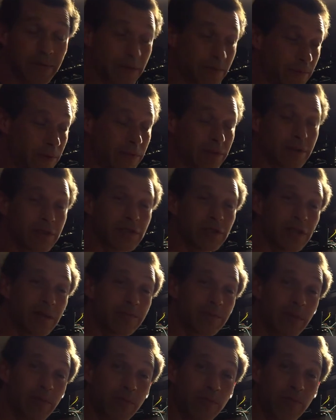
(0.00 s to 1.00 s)
If the voltage
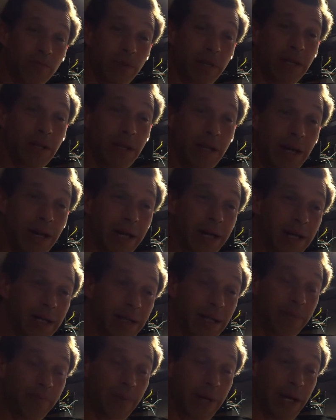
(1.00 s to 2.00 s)
jumps up real high
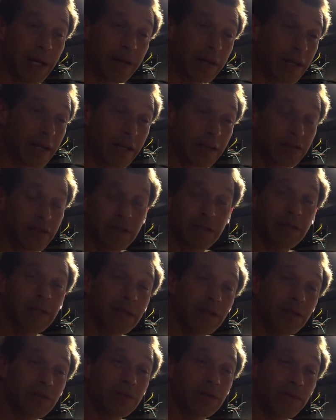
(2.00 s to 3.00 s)
on that battery, it
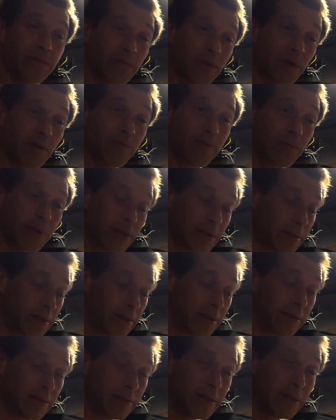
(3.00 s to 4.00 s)
instantly goes to
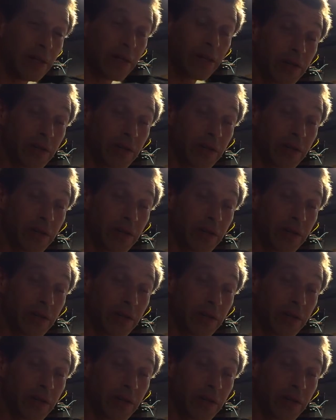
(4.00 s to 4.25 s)
4.2.